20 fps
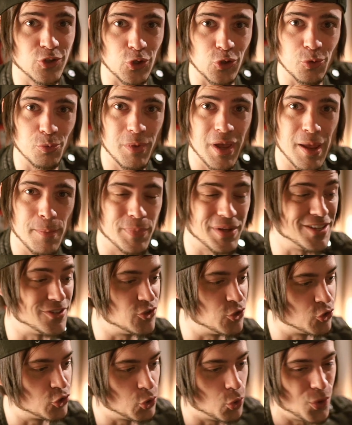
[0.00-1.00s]
tuned, man,
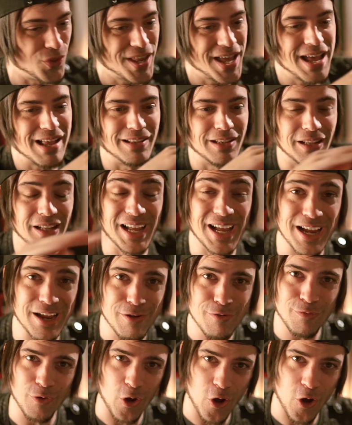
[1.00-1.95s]
because you're doing that live